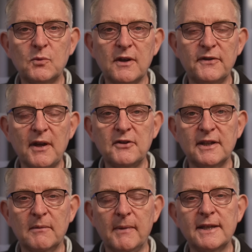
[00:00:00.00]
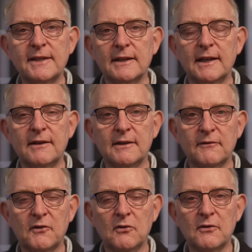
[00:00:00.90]
worth noting immediately that,
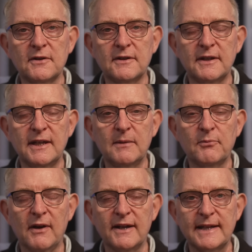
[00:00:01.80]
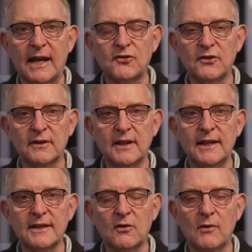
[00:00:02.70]
of course, the price action
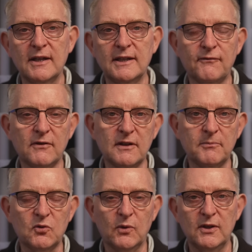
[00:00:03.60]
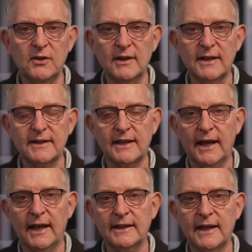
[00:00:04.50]
is quite different between units
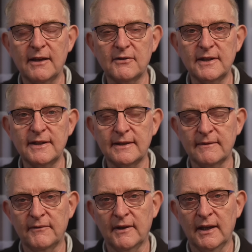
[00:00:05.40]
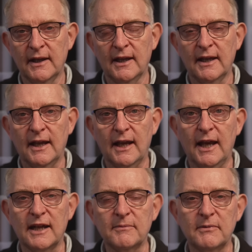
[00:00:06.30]
and houses
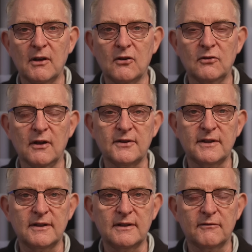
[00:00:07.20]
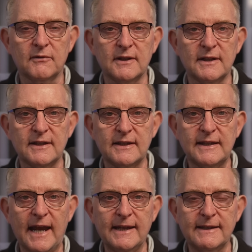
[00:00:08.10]
and across different
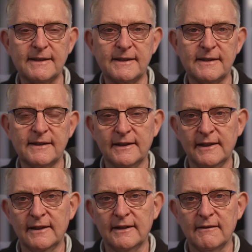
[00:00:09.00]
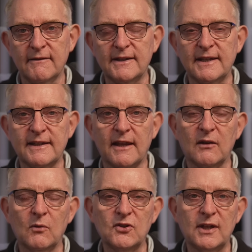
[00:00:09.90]
states. This is
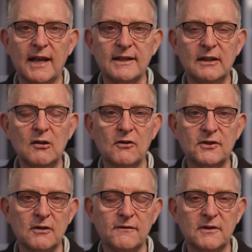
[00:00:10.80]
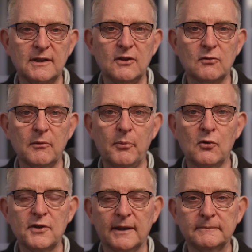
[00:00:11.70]
something which gets lost often in the
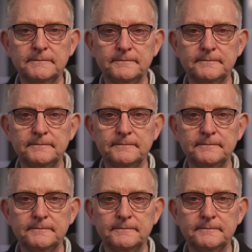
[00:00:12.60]
reporting.